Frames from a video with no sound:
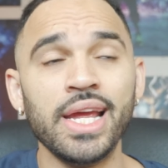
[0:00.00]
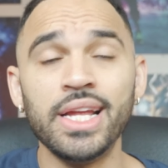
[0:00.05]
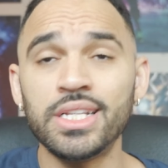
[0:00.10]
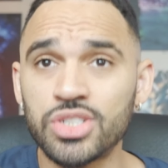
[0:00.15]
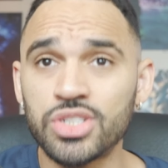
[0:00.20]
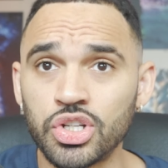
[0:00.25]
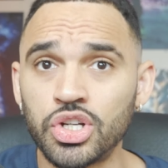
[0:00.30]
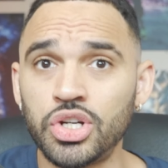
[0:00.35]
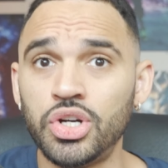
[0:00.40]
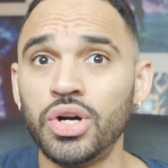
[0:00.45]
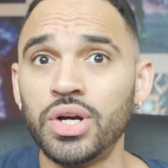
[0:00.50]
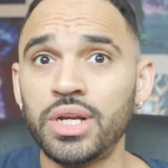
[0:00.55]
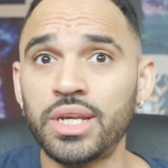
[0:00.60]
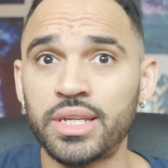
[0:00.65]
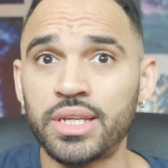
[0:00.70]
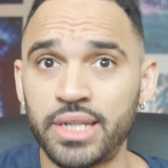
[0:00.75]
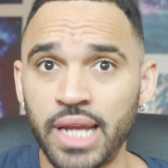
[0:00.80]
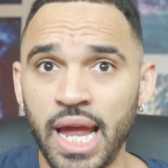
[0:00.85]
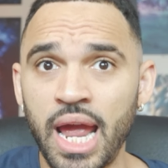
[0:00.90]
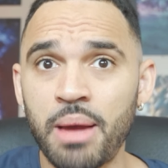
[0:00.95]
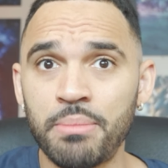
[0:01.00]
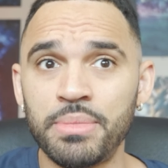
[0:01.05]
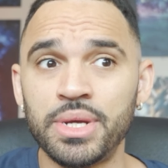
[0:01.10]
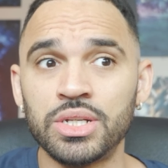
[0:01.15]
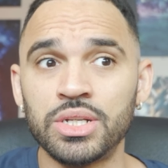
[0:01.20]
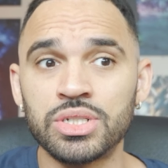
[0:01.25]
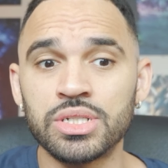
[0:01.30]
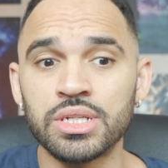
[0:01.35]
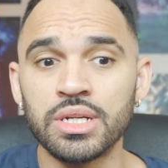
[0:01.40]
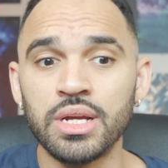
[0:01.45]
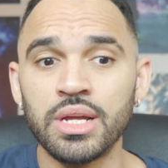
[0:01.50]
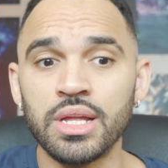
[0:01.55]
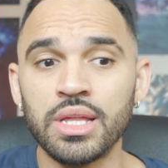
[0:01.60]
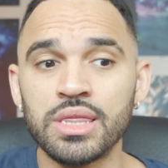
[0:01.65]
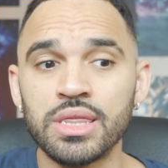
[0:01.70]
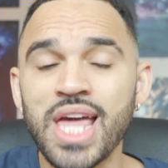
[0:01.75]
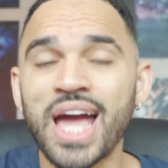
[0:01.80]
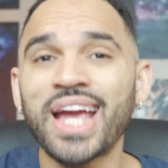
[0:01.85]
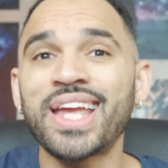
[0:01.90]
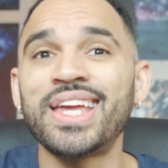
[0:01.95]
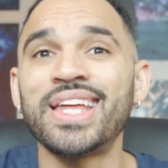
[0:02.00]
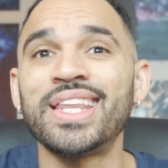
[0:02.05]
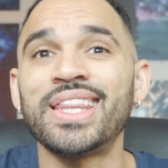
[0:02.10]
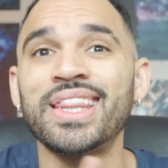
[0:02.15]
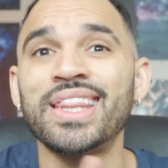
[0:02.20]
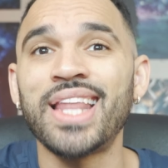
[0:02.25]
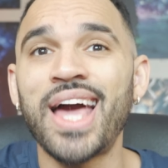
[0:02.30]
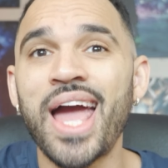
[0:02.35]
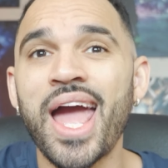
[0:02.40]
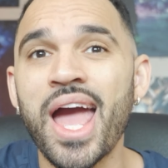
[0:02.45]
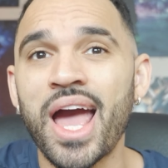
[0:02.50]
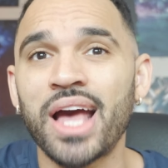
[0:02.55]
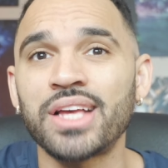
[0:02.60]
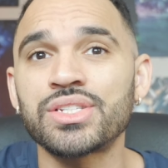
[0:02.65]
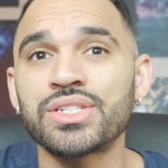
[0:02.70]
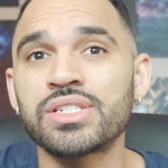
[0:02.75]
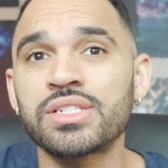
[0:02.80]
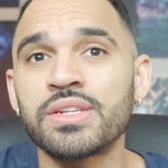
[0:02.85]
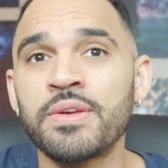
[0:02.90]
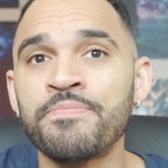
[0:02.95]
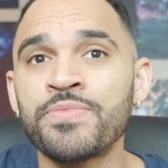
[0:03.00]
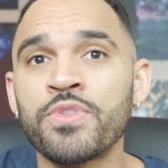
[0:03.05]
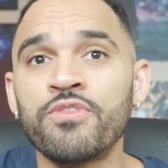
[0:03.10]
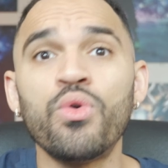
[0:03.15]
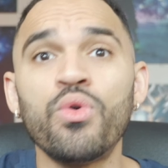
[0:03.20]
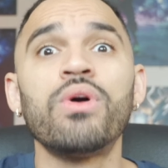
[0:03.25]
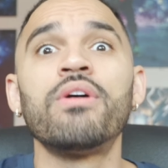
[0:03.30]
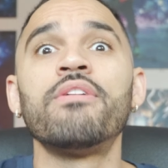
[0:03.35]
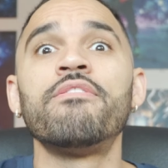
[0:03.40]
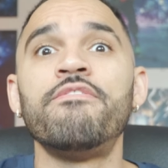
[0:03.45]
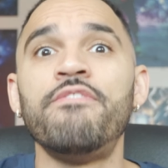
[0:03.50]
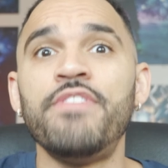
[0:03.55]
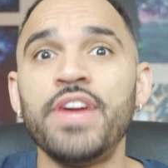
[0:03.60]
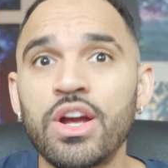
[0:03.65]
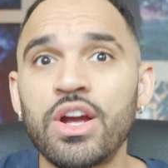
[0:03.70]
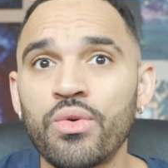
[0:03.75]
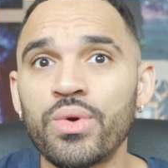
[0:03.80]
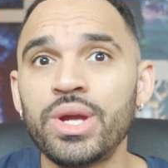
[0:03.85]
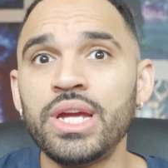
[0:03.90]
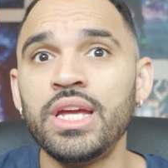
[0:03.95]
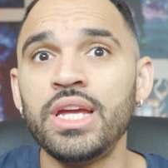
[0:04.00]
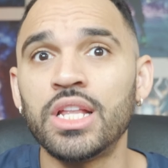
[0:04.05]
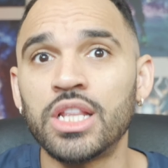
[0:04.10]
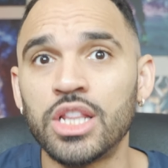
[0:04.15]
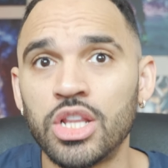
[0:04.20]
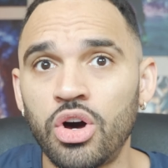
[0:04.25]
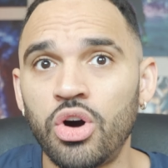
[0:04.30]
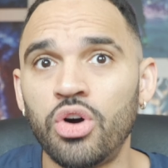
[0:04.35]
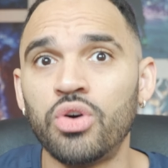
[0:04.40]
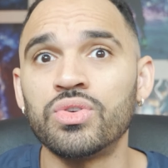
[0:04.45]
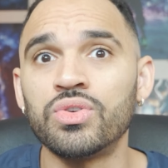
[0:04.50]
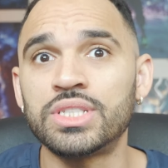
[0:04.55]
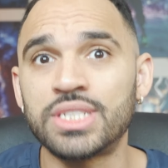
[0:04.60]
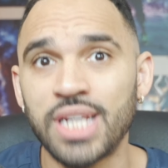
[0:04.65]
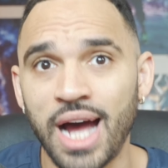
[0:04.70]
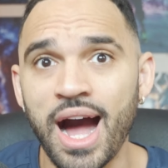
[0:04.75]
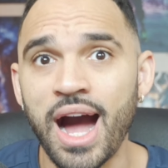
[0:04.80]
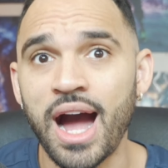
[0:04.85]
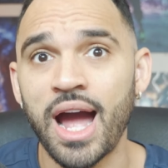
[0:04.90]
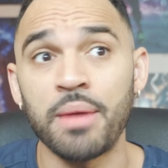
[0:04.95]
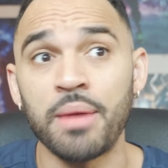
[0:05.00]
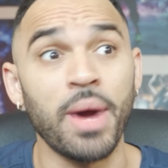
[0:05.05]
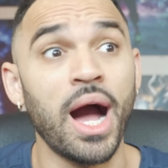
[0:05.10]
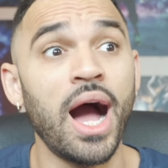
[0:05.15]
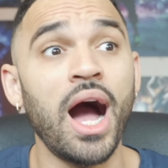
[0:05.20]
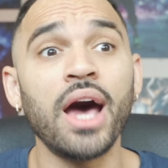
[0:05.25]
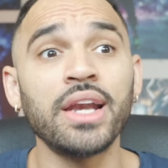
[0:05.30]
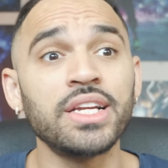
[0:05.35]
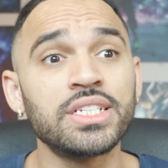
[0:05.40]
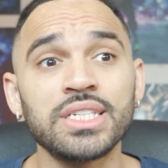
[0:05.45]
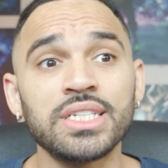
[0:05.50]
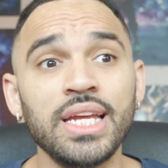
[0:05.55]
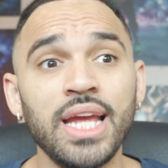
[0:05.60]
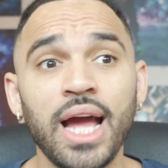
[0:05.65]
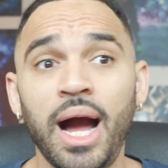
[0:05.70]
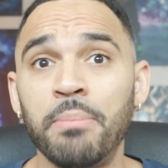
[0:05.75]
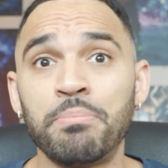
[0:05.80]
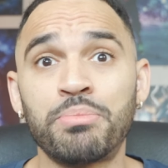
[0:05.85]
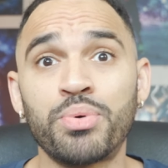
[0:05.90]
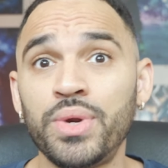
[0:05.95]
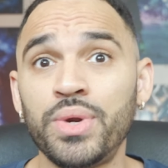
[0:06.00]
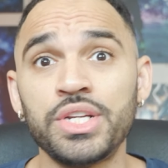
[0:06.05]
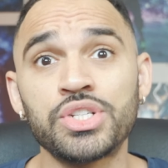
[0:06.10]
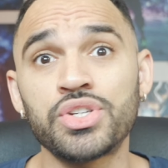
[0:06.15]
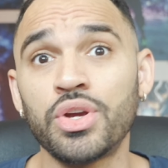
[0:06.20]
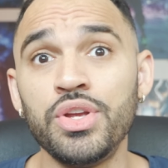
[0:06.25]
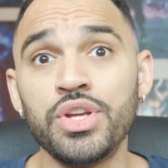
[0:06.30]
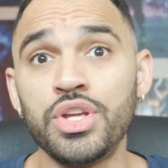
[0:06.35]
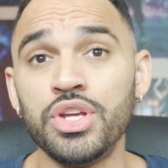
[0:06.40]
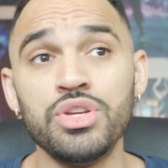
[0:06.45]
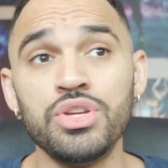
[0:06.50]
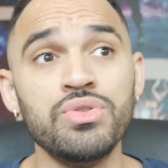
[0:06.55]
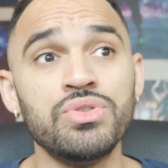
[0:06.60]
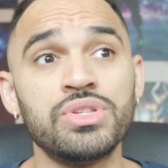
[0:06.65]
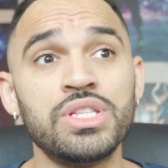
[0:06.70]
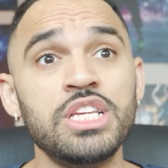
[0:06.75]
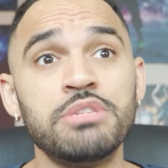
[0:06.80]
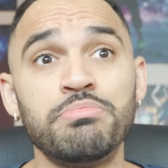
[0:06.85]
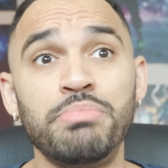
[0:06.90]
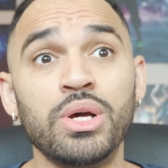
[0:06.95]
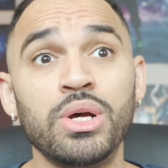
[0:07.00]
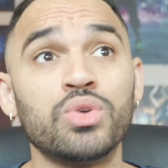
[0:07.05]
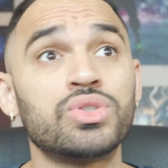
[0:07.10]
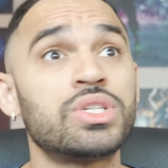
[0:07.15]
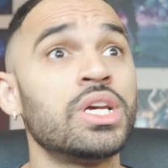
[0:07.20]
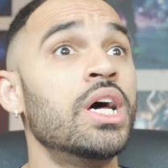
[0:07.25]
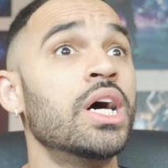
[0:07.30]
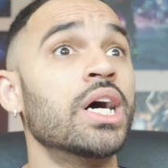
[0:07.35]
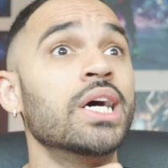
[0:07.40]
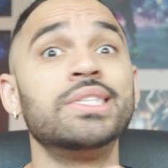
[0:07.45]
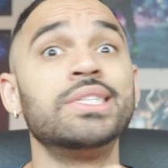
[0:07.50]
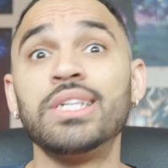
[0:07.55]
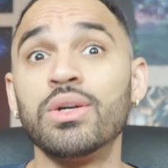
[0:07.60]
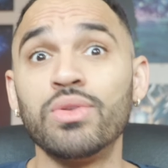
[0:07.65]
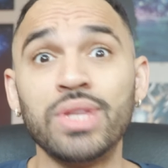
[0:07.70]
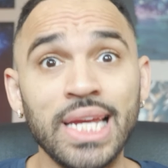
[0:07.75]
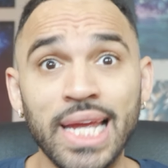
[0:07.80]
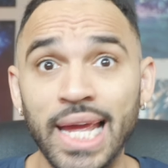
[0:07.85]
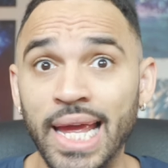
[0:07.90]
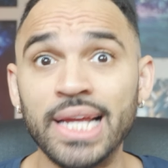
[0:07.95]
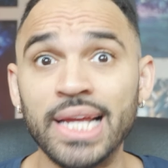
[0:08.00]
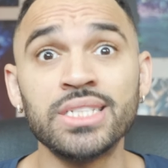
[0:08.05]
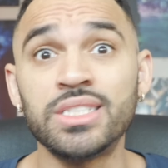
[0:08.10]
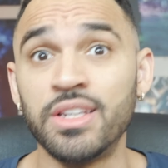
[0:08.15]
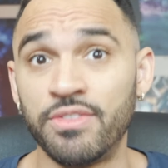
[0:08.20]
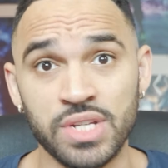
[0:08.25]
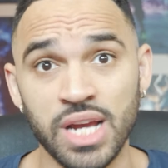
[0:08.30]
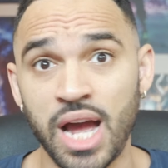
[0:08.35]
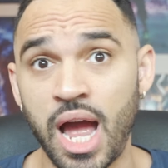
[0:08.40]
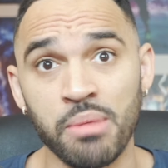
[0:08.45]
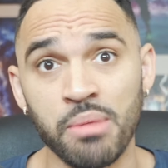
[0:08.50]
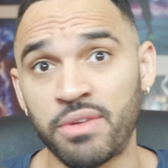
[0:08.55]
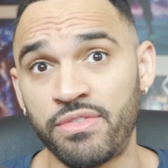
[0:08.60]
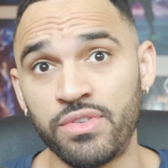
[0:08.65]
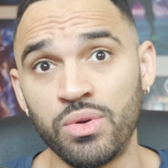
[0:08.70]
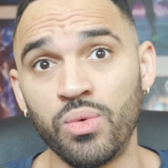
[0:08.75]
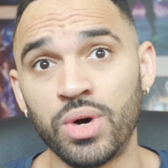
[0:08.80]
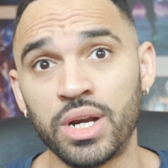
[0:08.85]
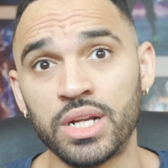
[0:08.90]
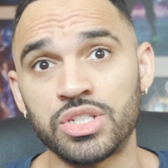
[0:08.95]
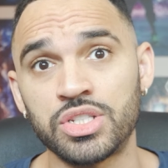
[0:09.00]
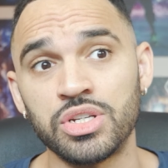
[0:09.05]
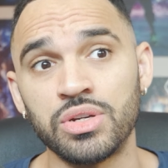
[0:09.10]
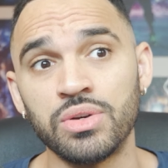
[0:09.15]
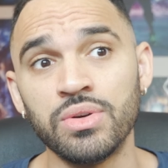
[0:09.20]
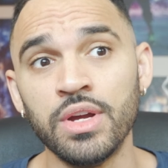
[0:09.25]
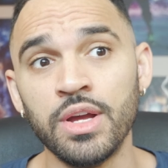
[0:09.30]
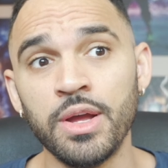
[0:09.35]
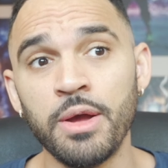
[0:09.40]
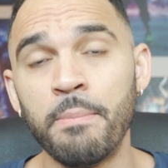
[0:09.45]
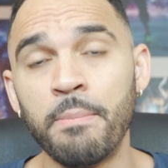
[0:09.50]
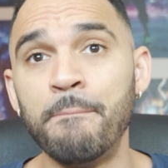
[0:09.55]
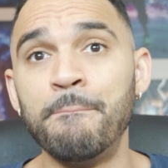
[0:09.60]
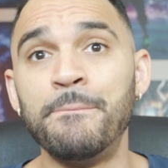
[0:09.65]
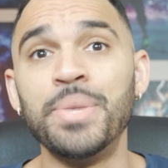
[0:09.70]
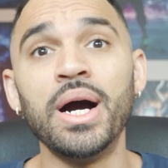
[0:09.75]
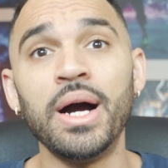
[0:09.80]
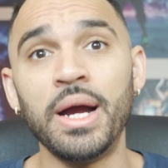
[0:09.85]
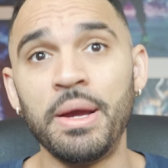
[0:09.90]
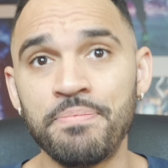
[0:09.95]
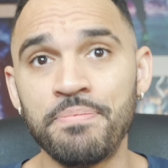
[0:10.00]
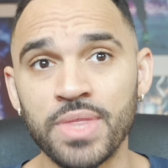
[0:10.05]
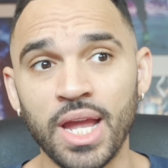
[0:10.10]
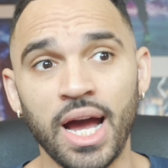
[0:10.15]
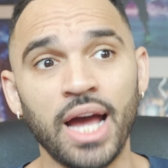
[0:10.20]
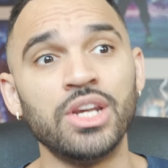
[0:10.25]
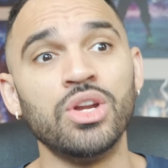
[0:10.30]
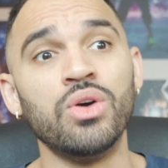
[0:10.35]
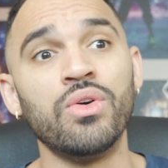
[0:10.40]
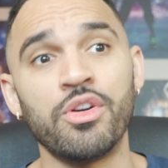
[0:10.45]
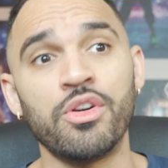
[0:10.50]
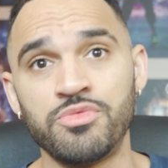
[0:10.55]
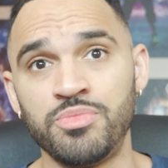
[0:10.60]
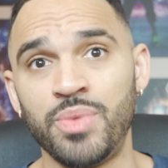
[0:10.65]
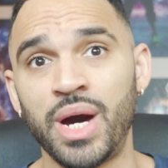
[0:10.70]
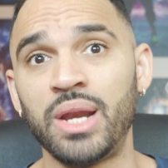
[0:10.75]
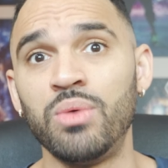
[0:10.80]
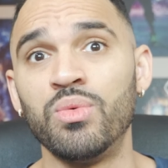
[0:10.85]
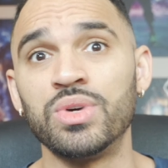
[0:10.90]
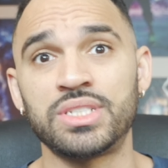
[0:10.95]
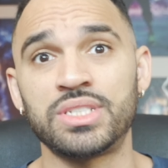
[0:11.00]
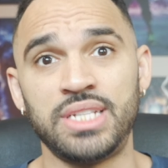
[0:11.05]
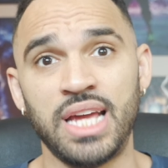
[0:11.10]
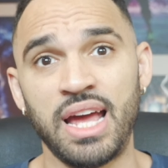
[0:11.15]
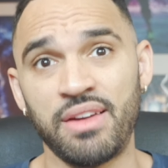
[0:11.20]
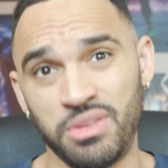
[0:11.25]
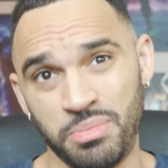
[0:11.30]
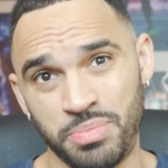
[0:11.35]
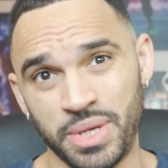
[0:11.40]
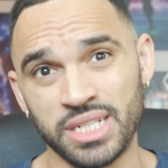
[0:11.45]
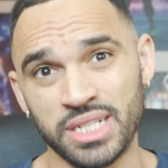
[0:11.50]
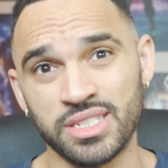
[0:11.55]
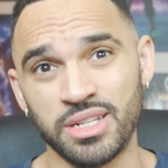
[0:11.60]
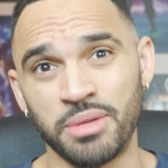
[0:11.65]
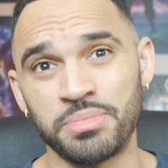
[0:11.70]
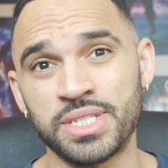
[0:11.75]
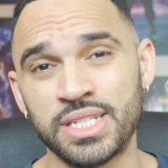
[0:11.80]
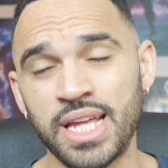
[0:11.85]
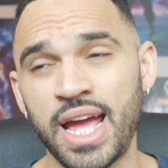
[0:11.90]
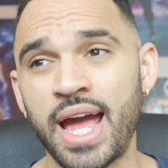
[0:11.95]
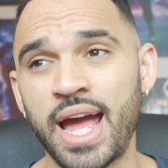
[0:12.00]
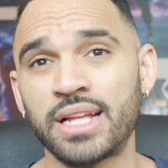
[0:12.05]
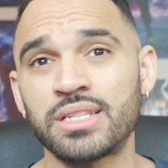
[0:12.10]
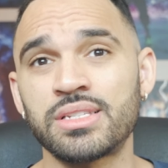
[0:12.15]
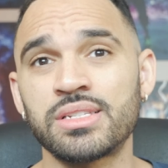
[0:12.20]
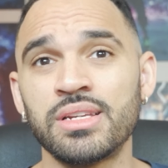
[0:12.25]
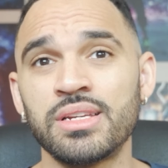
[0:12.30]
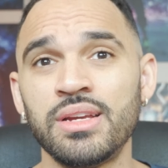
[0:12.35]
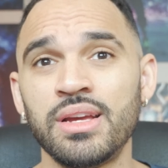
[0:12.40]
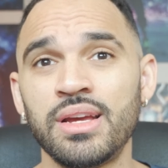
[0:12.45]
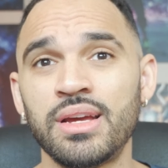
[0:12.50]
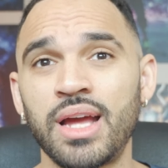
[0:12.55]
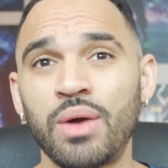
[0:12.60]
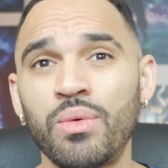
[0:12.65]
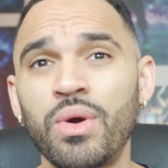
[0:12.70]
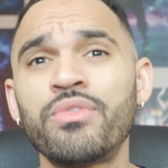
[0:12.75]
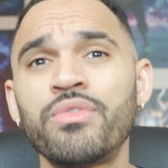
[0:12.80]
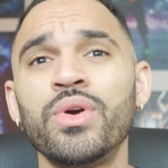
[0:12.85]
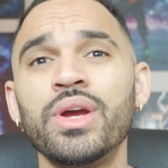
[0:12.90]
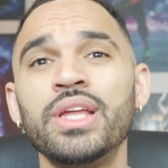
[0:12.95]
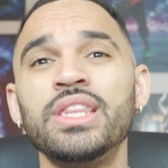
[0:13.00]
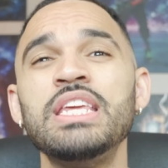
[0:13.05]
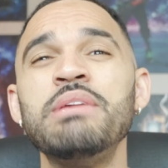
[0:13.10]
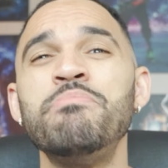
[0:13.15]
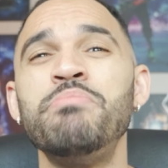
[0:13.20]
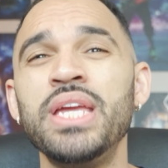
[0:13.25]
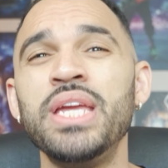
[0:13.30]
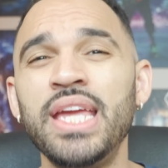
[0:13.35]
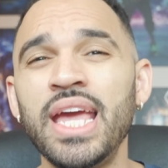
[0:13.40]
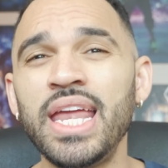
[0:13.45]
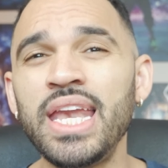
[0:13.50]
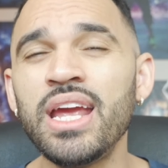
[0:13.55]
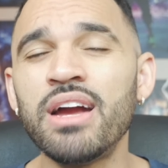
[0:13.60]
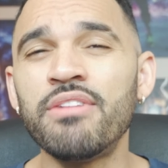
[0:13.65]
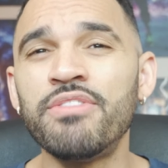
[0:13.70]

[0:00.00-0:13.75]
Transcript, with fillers: It's good damage that can last for a very long time. Honestly, I'm pretty sure you can use these builds until the ends of time if you wanted to, but I know everybody wants to have the best sub stats. However, in the beginning